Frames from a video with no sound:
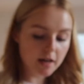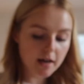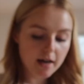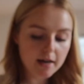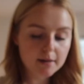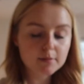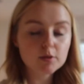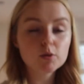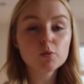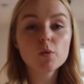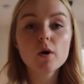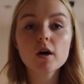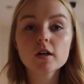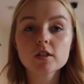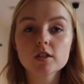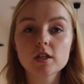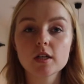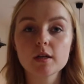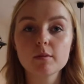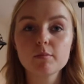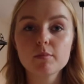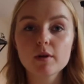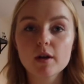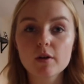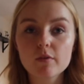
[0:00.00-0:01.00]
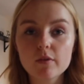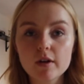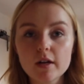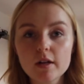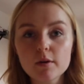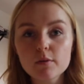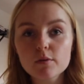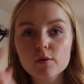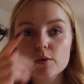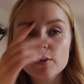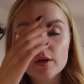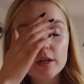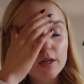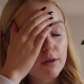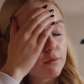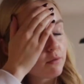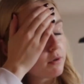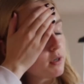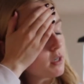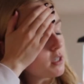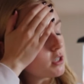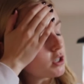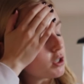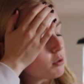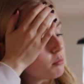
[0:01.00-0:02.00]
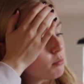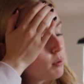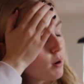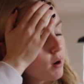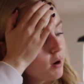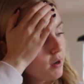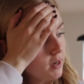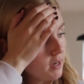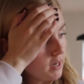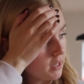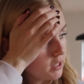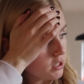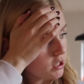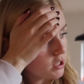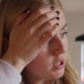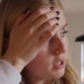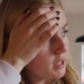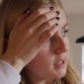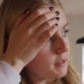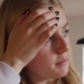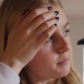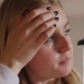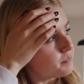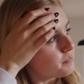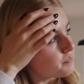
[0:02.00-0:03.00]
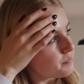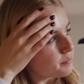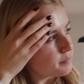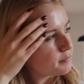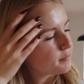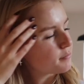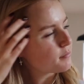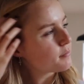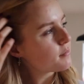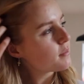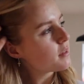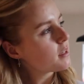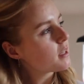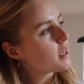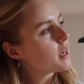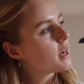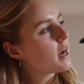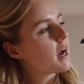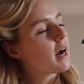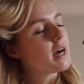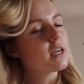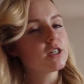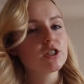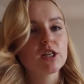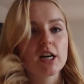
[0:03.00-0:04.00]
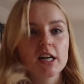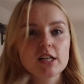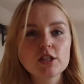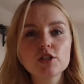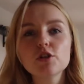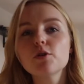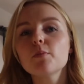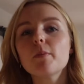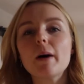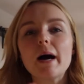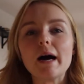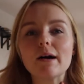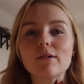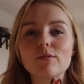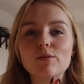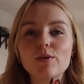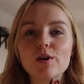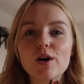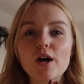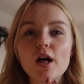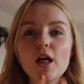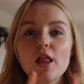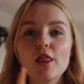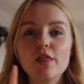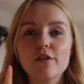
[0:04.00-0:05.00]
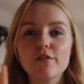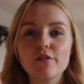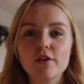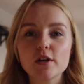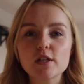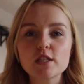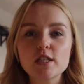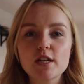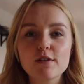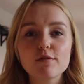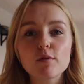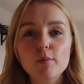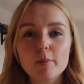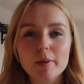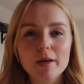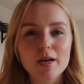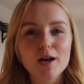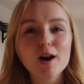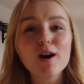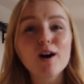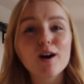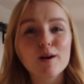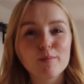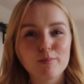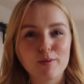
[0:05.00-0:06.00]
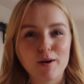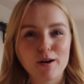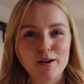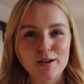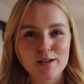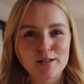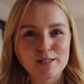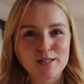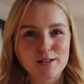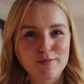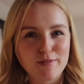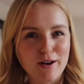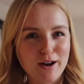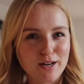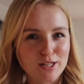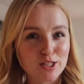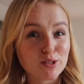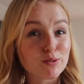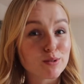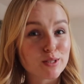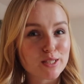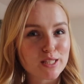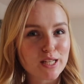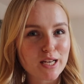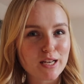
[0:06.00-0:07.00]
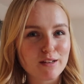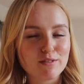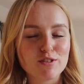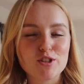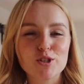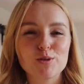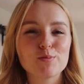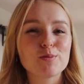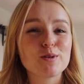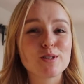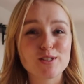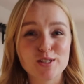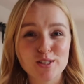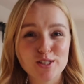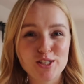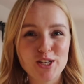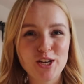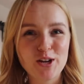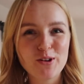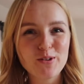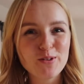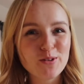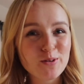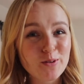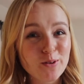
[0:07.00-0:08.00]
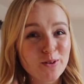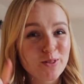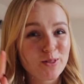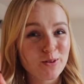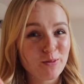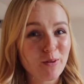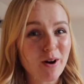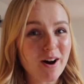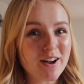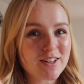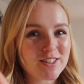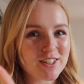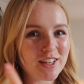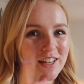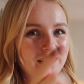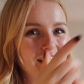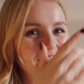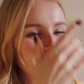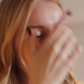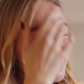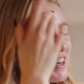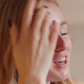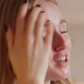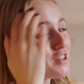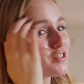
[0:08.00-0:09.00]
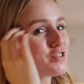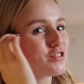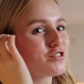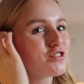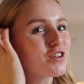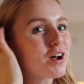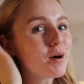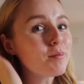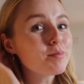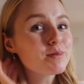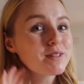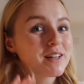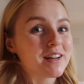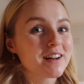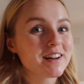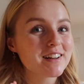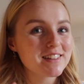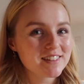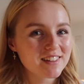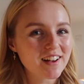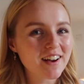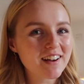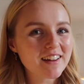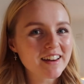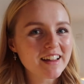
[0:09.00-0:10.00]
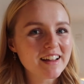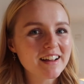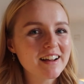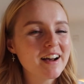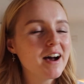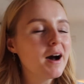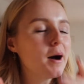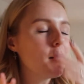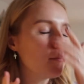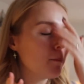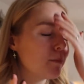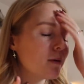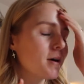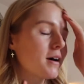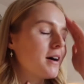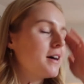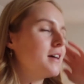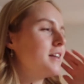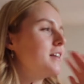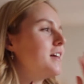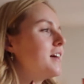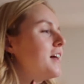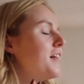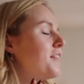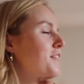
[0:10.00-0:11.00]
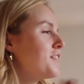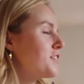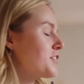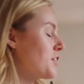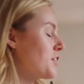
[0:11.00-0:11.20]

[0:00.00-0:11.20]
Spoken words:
hang up the washing, but I really quickly wanted to jump on it actually and chat to you about the first ever PR product I've actually received, just because it's to do with the washing. So it's not particularly exciting, but the